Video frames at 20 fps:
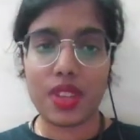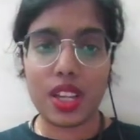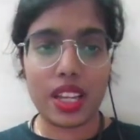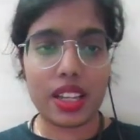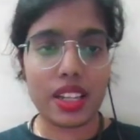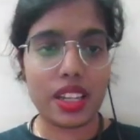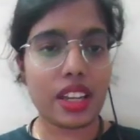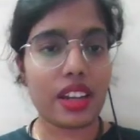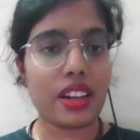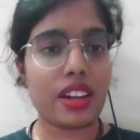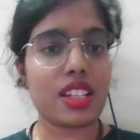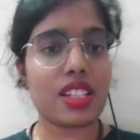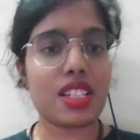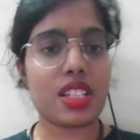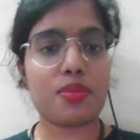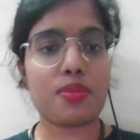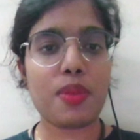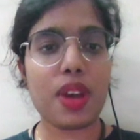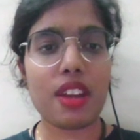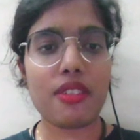it
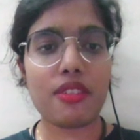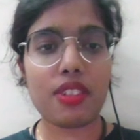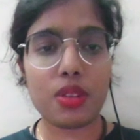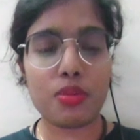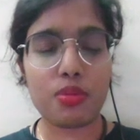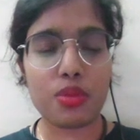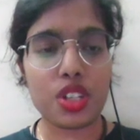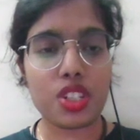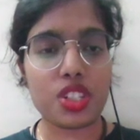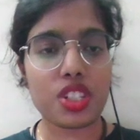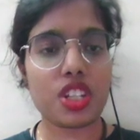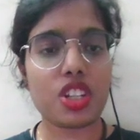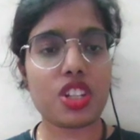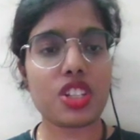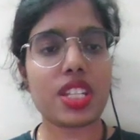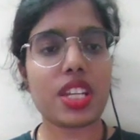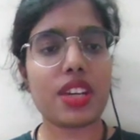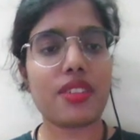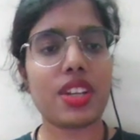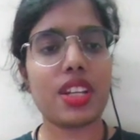increases by
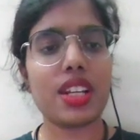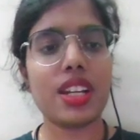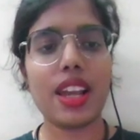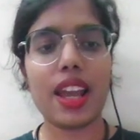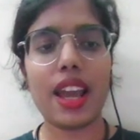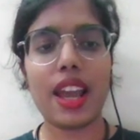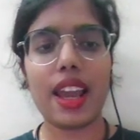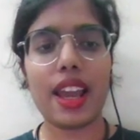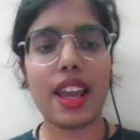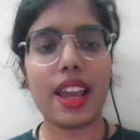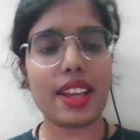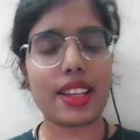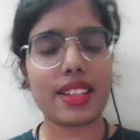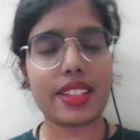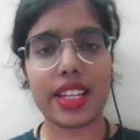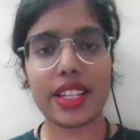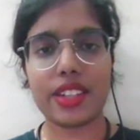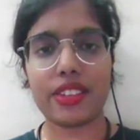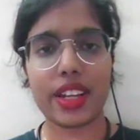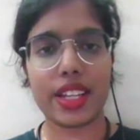1.07,
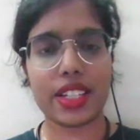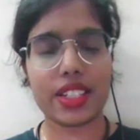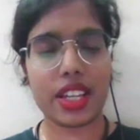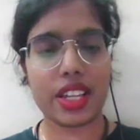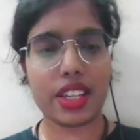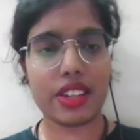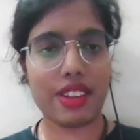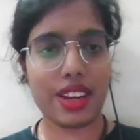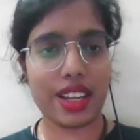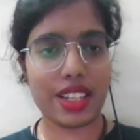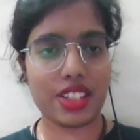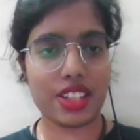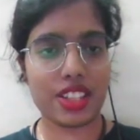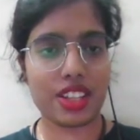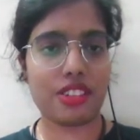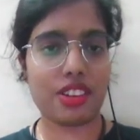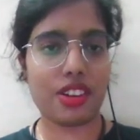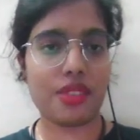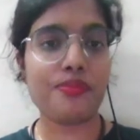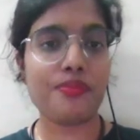etc., etc.,
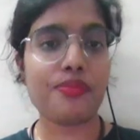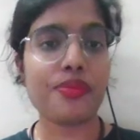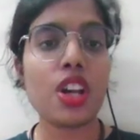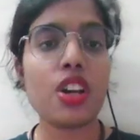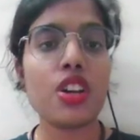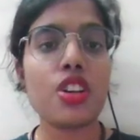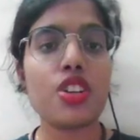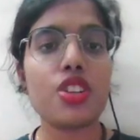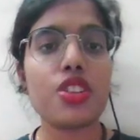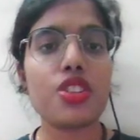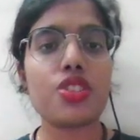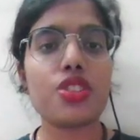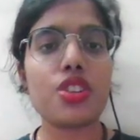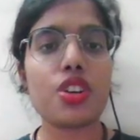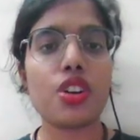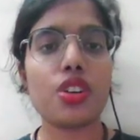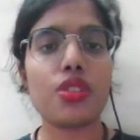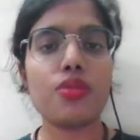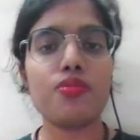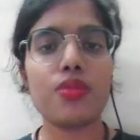etc.
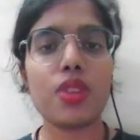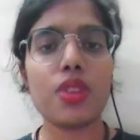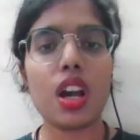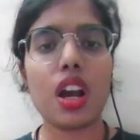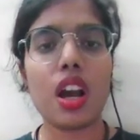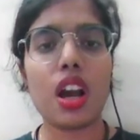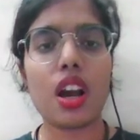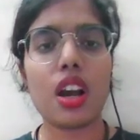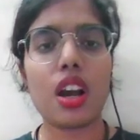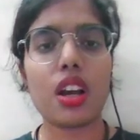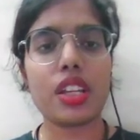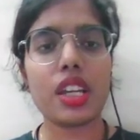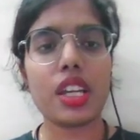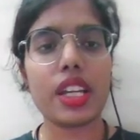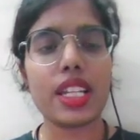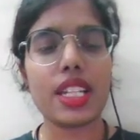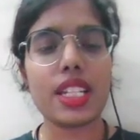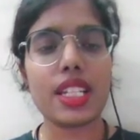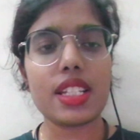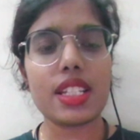So you
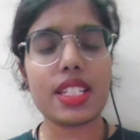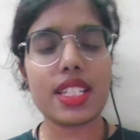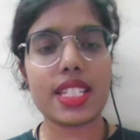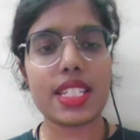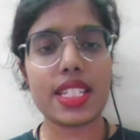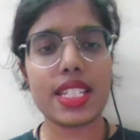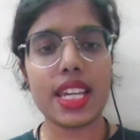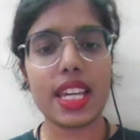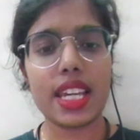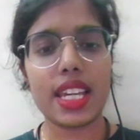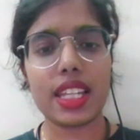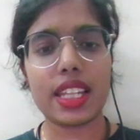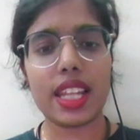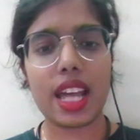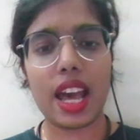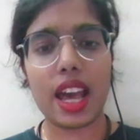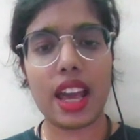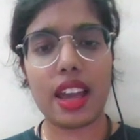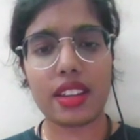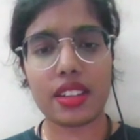can see
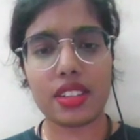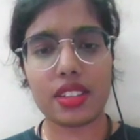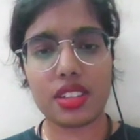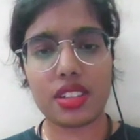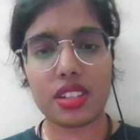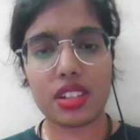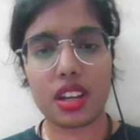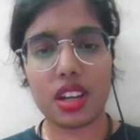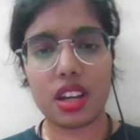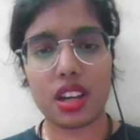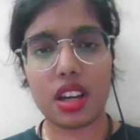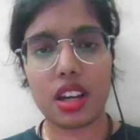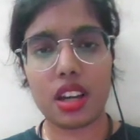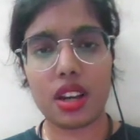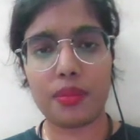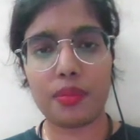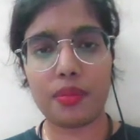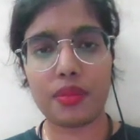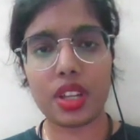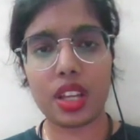that
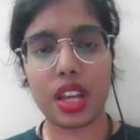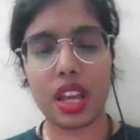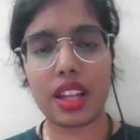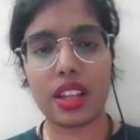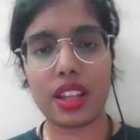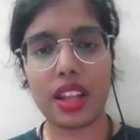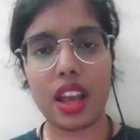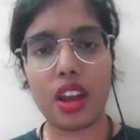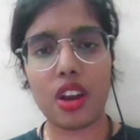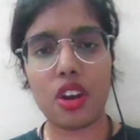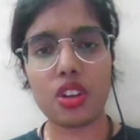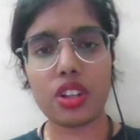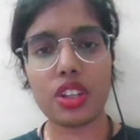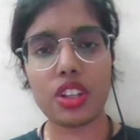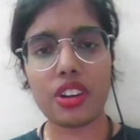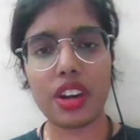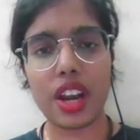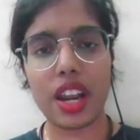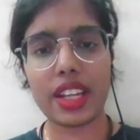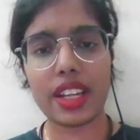on
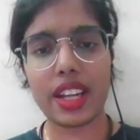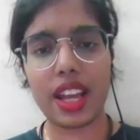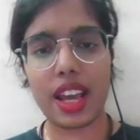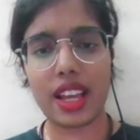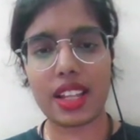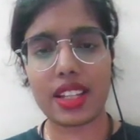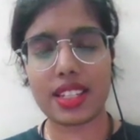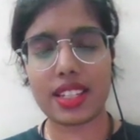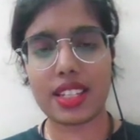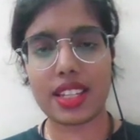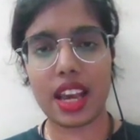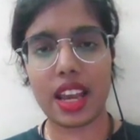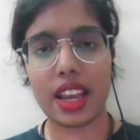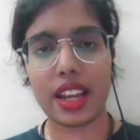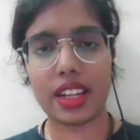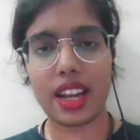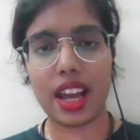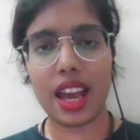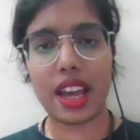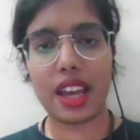the right hand
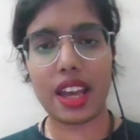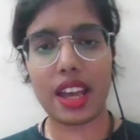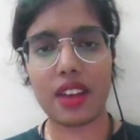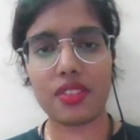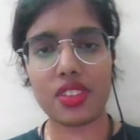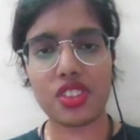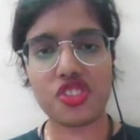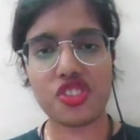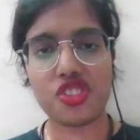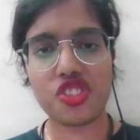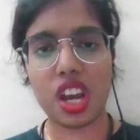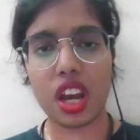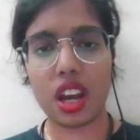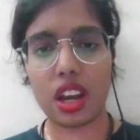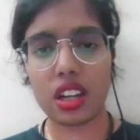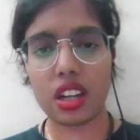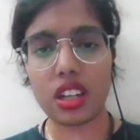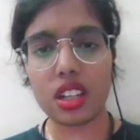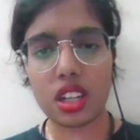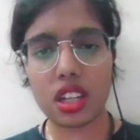side I have a
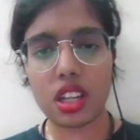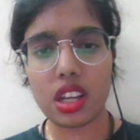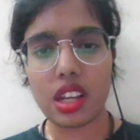chart,